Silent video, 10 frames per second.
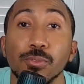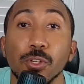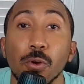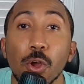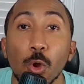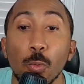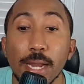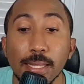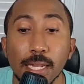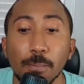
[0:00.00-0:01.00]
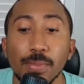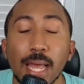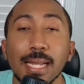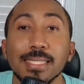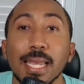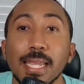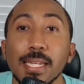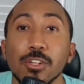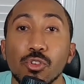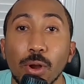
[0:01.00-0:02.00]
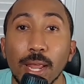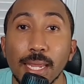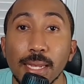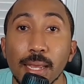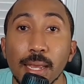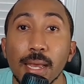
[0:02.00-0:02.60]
So we ended up not taking a trade.